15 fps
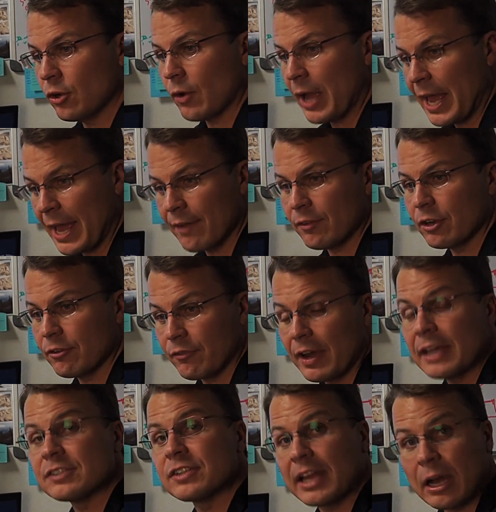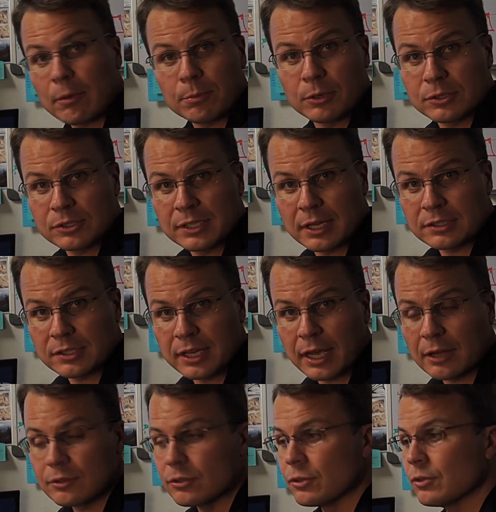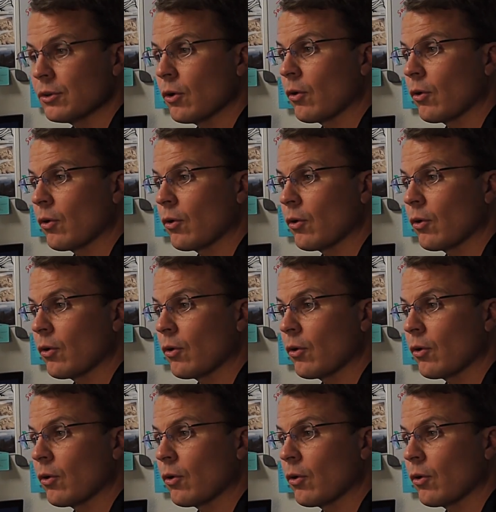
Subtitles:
have a device that outputs density altitude,